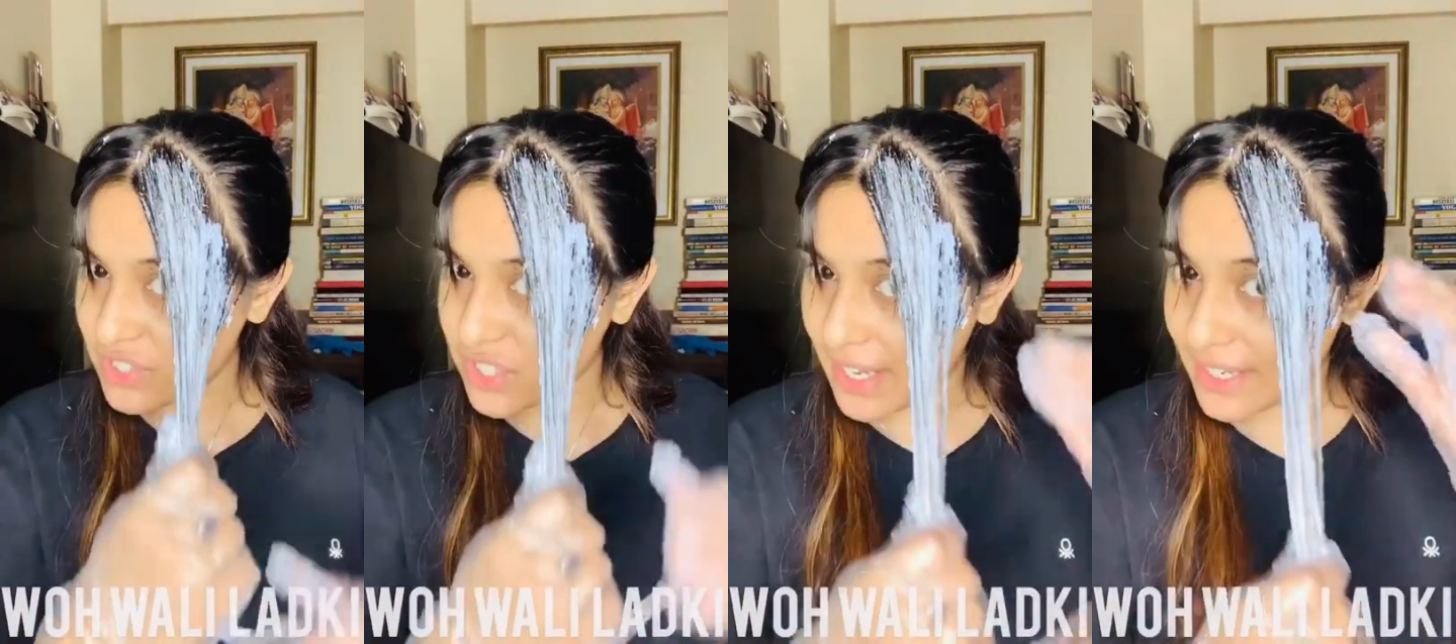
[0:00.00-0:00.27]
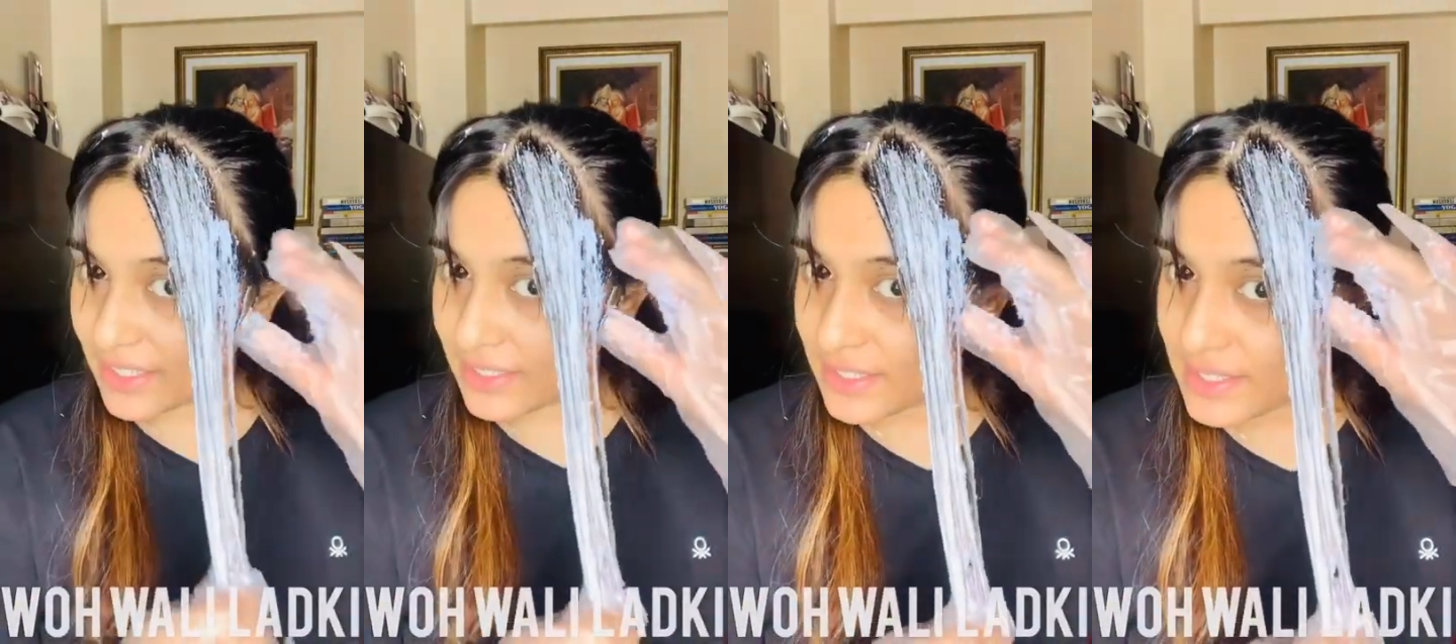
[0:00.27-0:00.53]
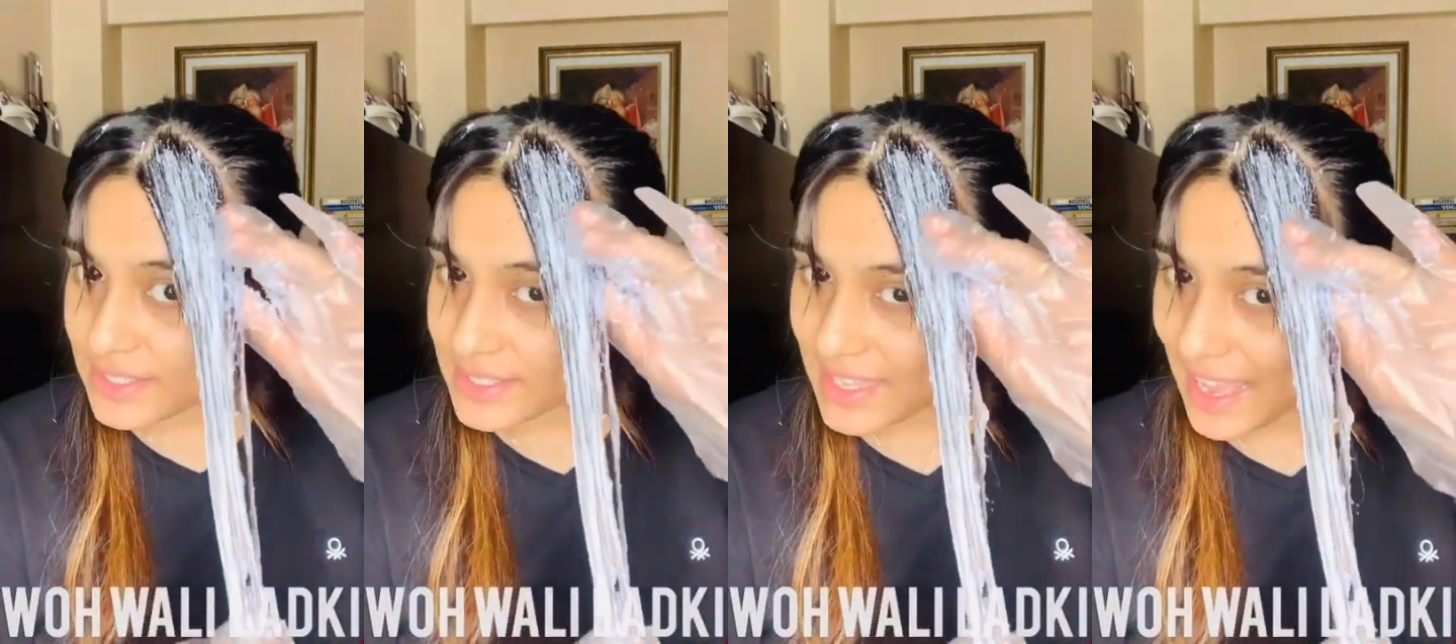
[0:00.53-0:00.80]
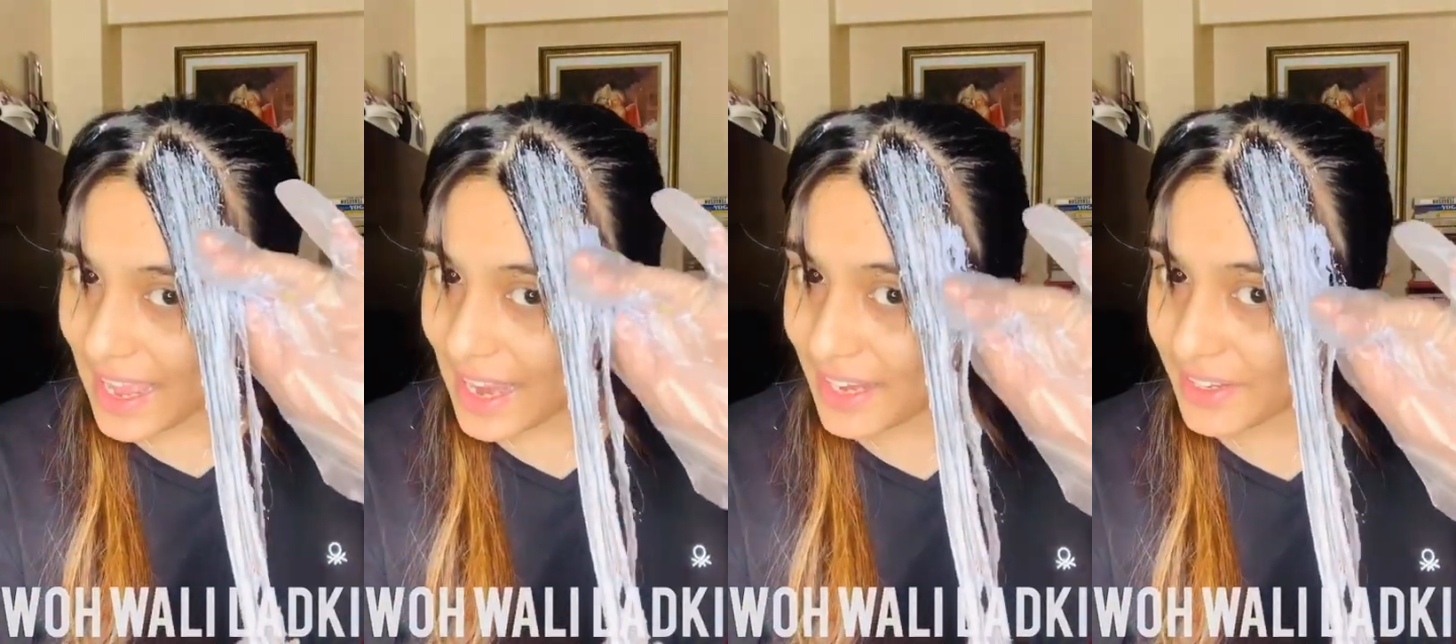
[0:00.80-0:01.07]
like this
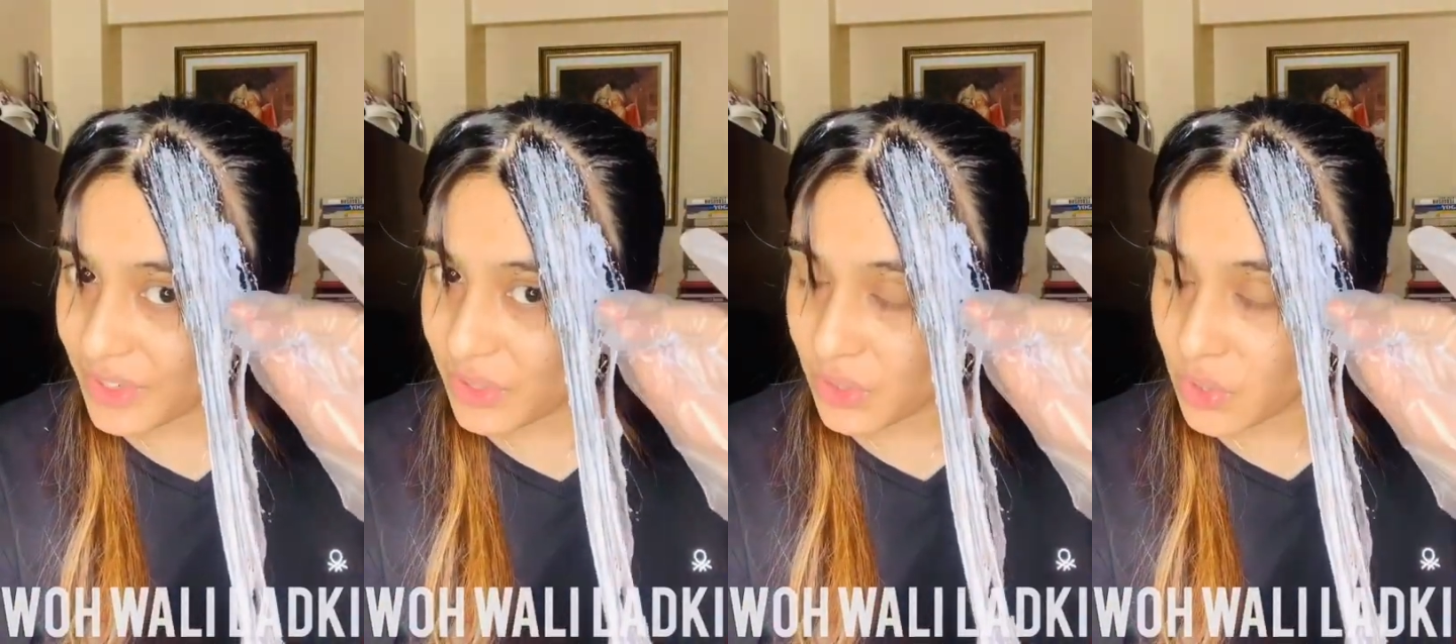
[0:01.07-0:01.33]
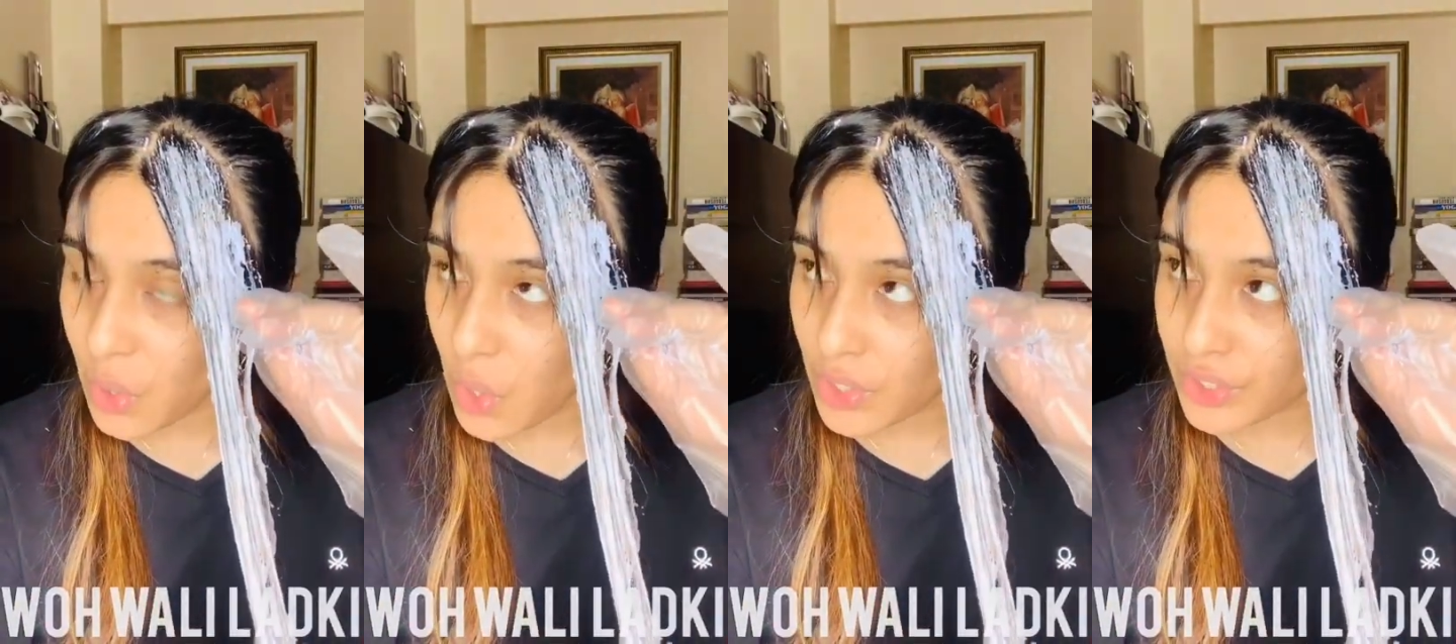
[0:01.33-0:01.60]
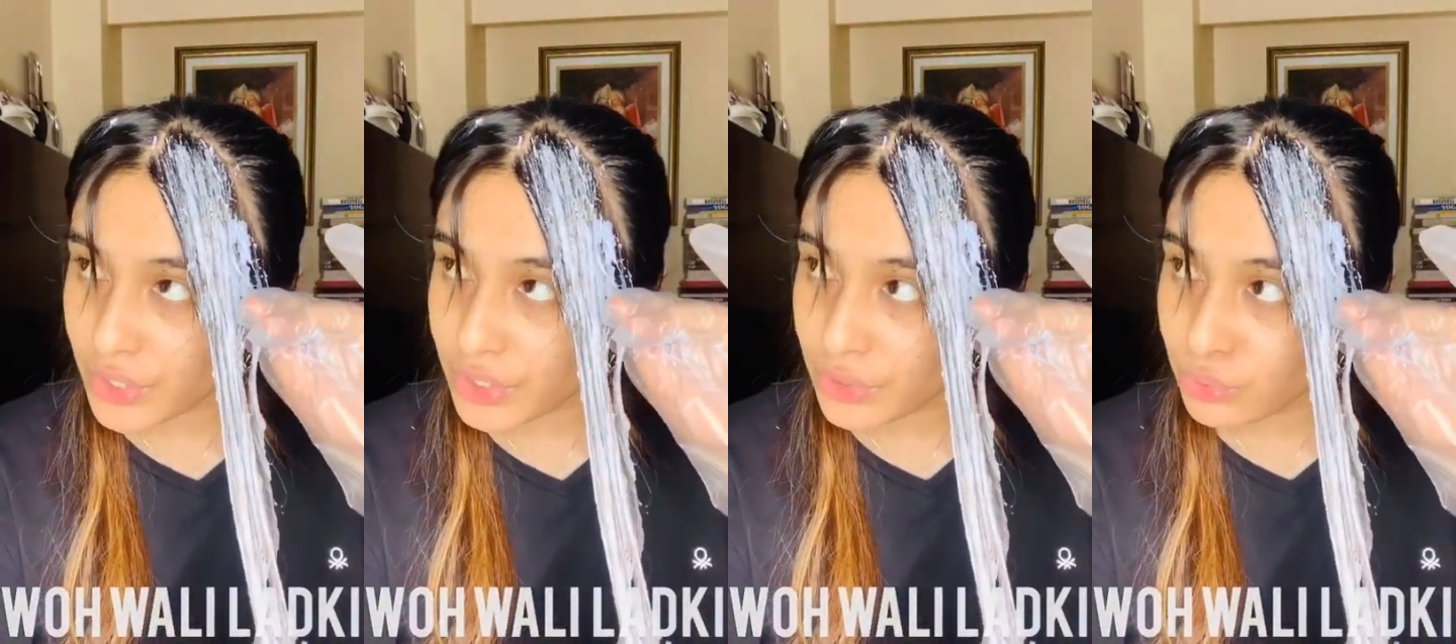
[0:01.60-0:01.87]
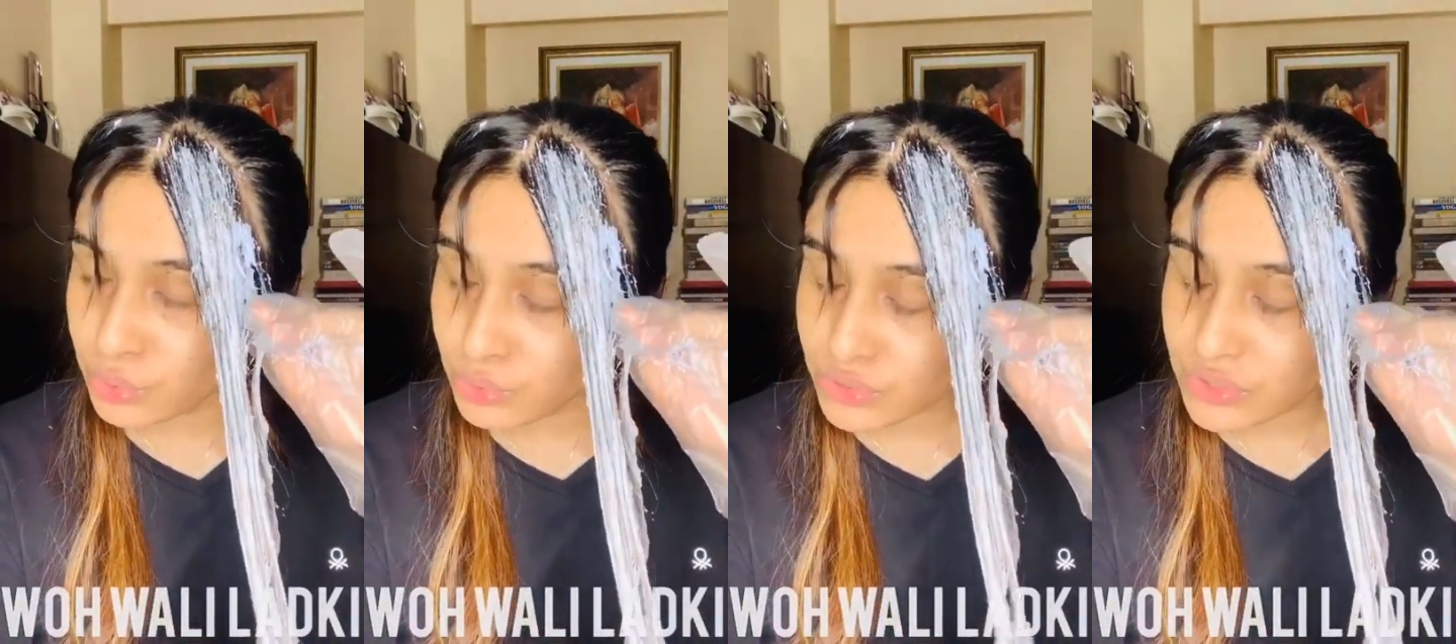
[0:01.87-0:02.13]
and not
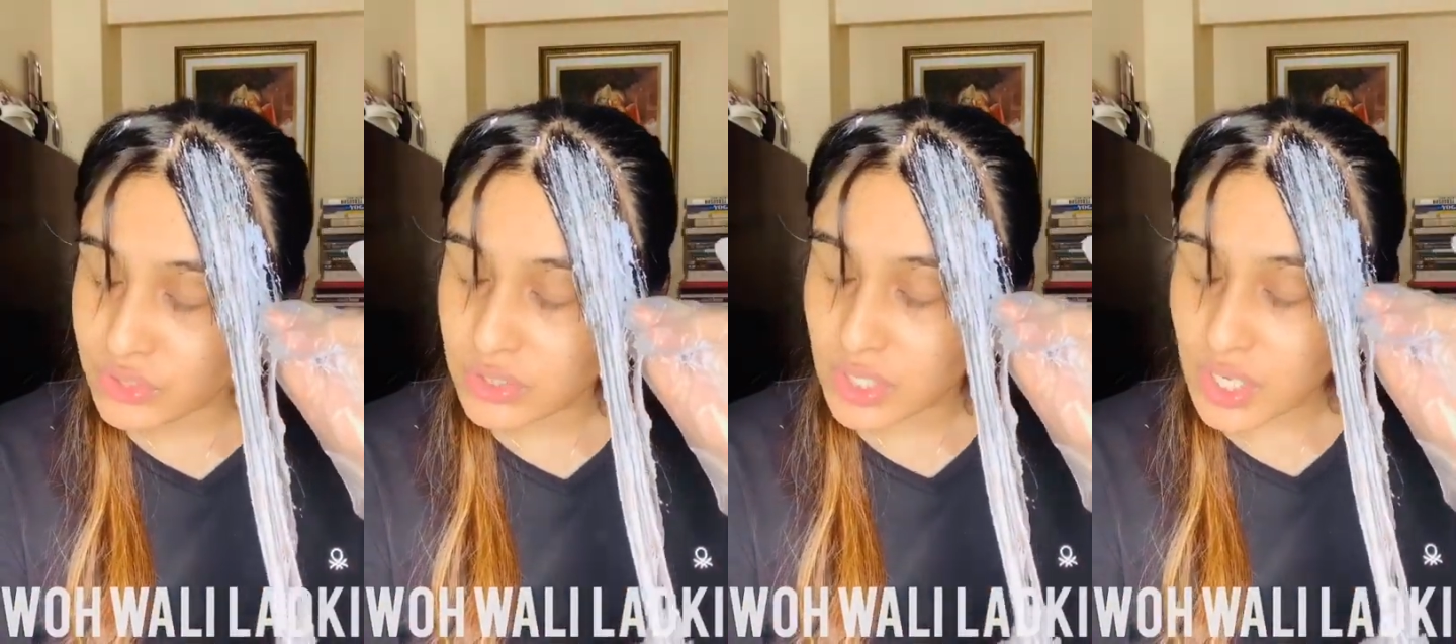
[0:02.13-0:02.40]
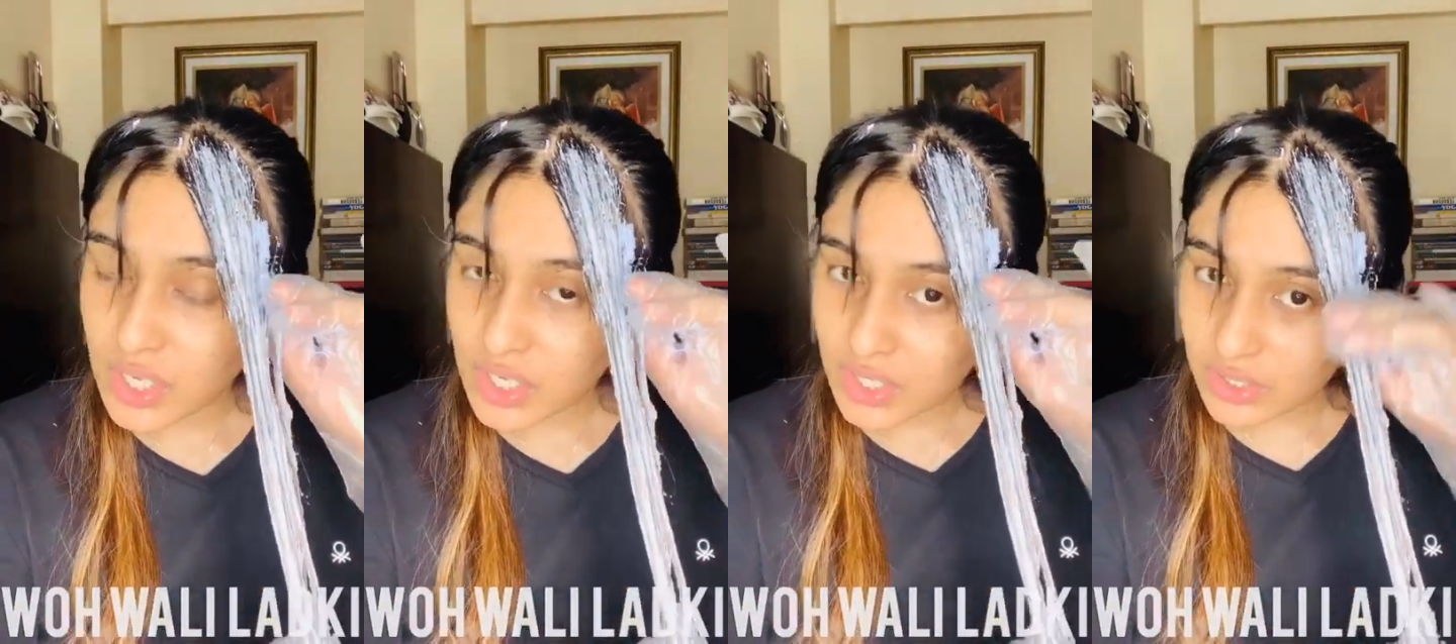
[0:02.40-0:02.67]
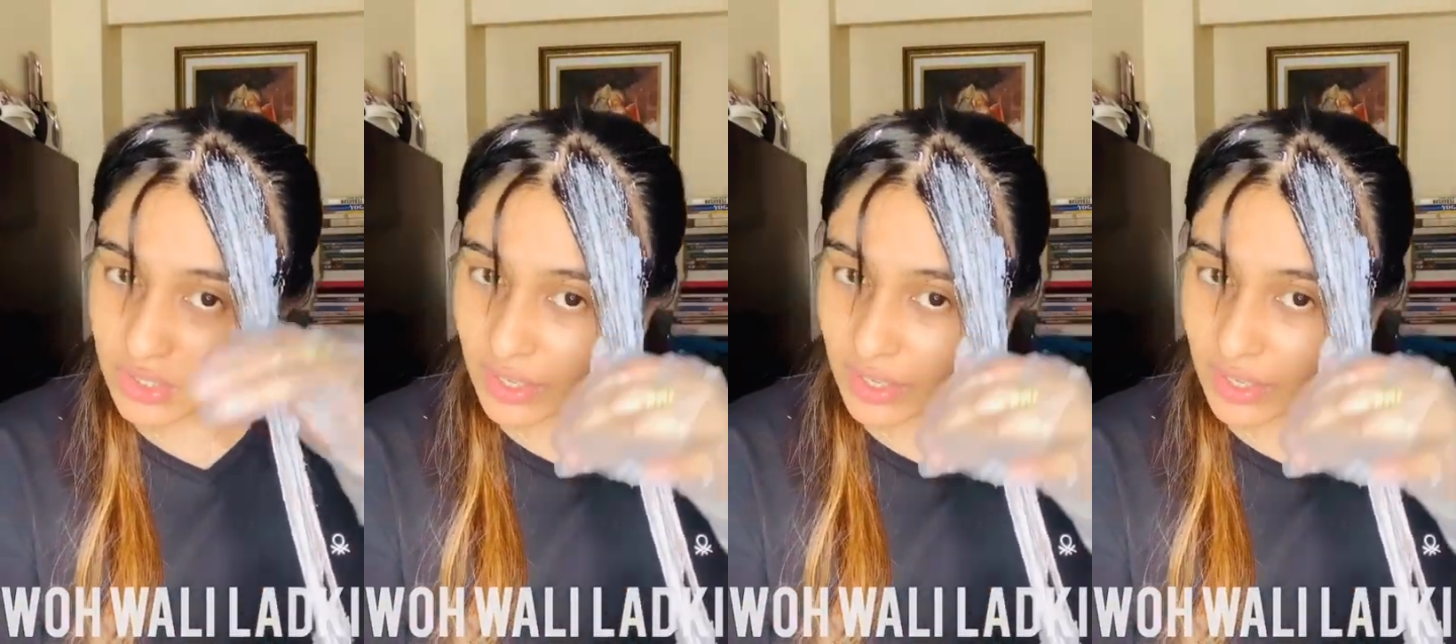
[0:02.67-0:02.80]
use the